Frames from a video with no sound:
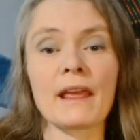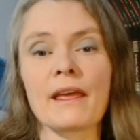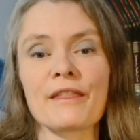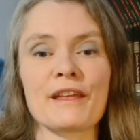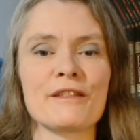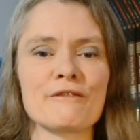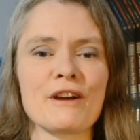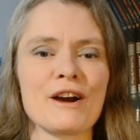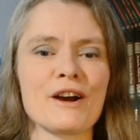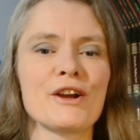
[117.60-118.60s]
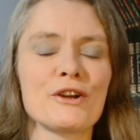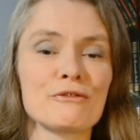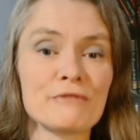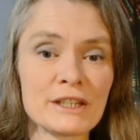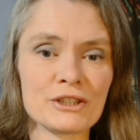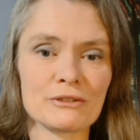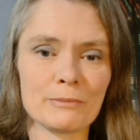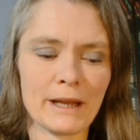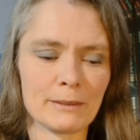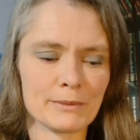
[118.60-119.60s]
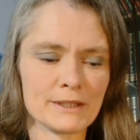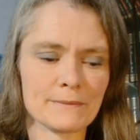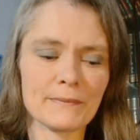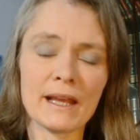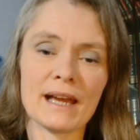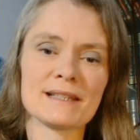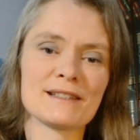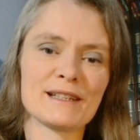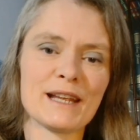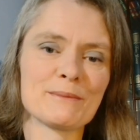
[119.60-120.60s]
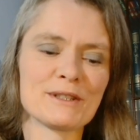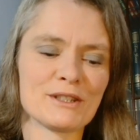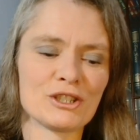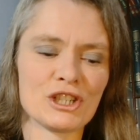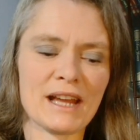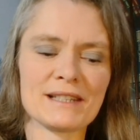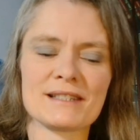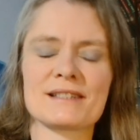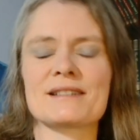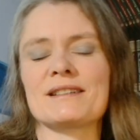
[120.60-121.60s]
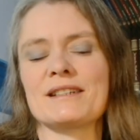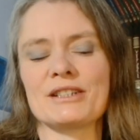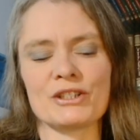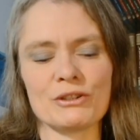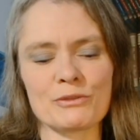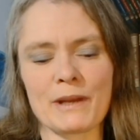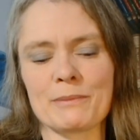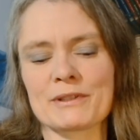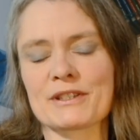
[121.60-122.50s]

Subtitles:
Then there are regional papers. As the name suggests, these newspapers are